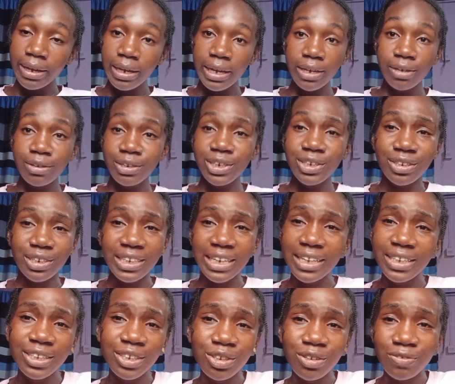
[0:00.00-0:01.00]
increase your
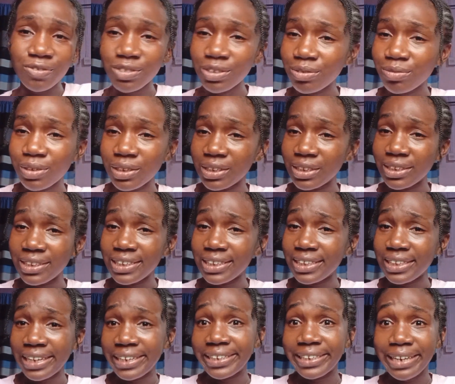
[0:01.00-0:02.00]
chances of doing well in
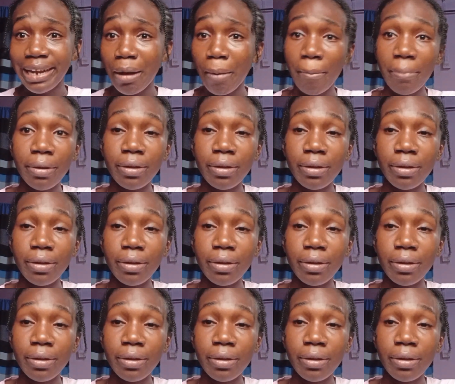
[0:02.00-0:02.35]
this year's jamb.